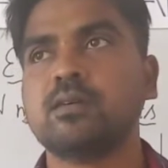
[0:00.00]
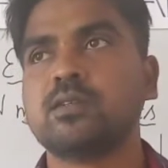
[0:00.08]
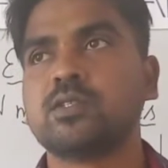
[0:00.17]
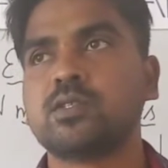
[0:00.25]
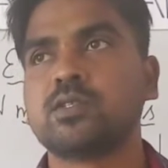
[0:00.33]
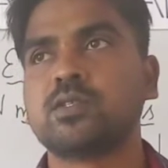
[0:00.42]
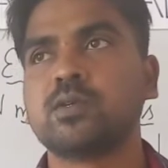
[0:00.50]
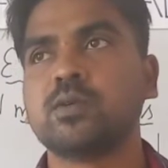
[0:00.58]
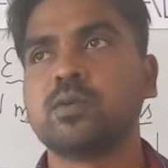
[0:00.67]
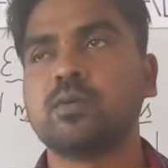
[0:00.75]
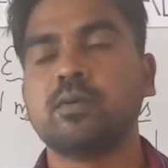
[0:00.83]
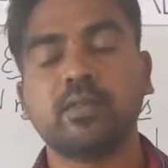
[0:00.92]

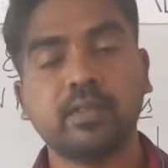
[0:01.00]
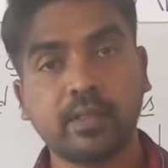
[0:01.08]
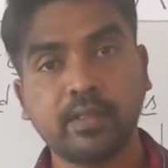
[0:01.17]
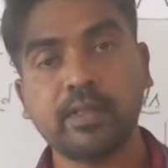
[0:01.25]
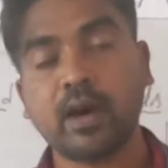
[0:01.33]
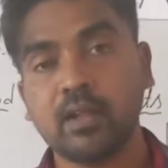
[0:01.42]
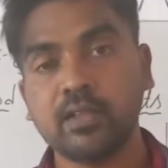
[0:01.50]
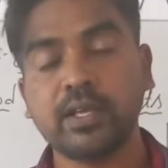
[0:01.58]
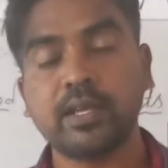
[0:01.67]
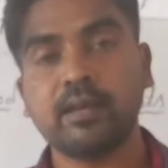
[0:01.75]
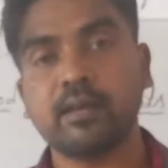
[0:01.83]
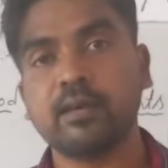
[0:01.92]
So all the
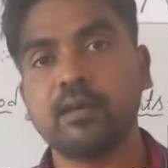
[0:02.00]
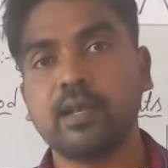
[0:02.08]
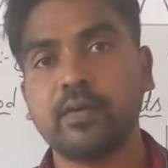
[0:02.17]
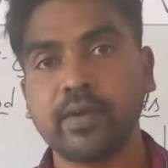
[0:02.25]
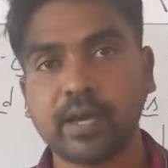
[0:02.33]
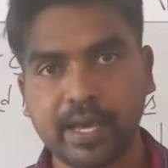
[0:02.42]
living